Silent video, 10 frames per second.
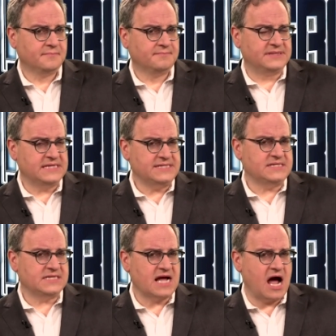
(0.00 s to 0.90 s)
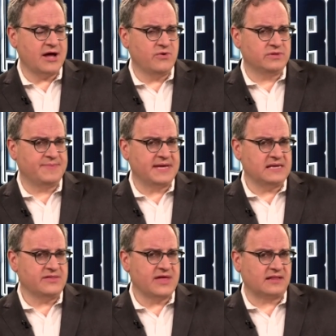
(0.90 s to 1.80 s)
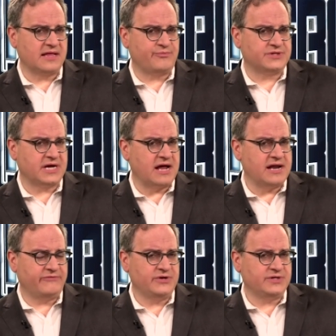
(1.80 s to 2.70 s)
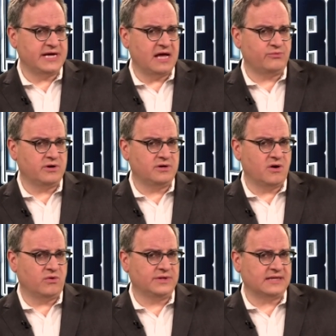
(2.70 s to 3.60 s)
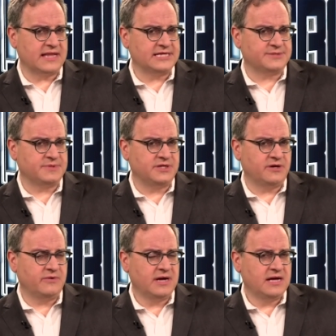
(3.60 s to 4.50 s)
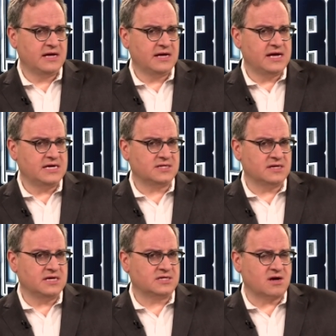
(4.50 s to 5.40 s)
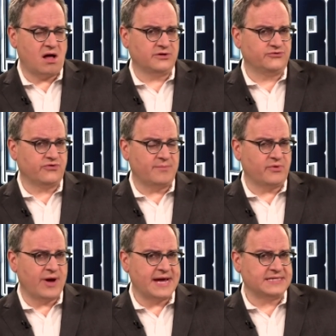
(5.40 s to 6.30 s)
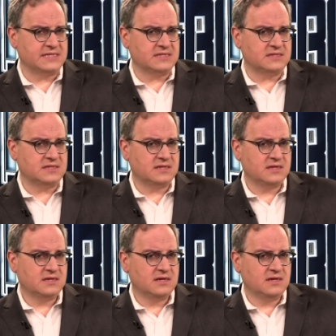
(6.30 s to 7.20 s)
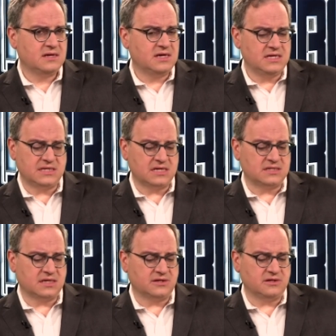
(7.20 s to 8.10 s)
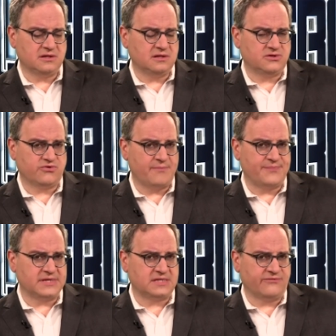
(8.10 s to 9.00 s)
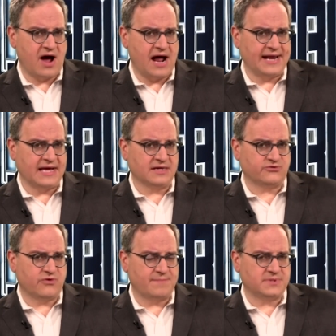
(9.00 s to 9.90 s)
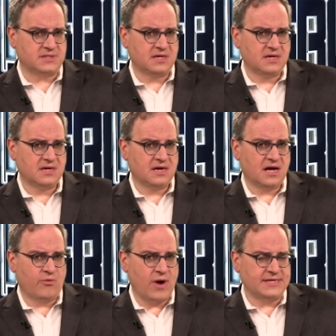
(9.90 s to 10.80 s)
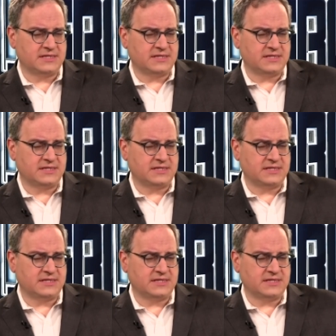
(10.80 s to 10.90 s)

But this is the guy who at the beginning of that clip was saying, I never use the N-word, only Klansmen do. He's, he's calling Trump a racist. He says that Trump is dividing us. Trump's a white